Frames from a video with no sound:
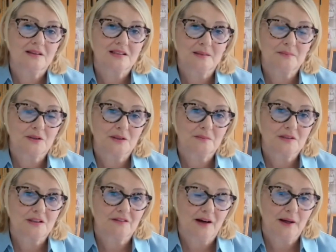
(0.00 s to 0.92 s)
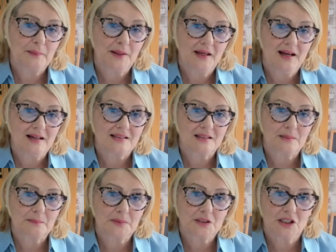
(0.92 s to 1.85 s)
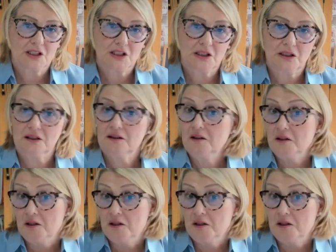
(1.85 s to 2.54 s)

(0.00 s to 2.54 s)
symptoms of IBS, in particular